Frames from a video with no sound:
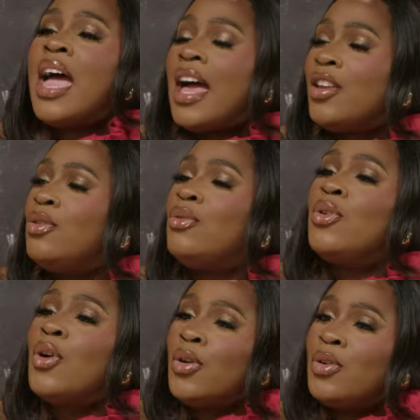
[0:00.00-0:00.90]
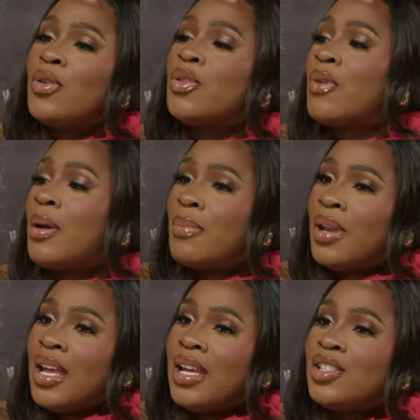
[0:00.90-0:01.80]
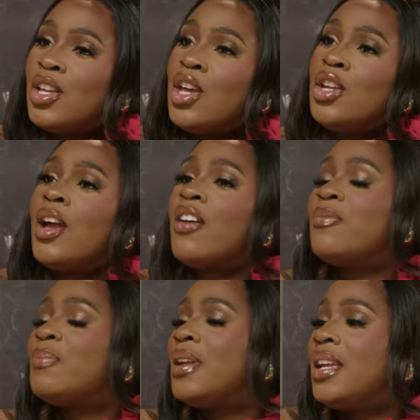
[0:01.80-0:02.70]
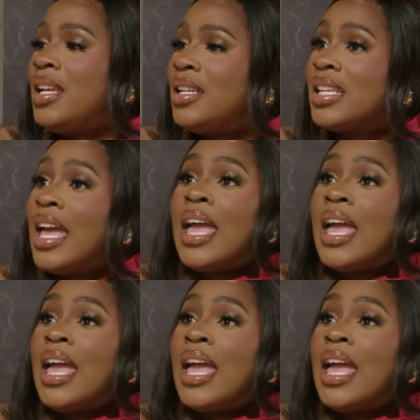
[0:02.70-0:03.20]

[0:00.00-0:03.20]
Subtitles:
and you're in the right place, you have peace.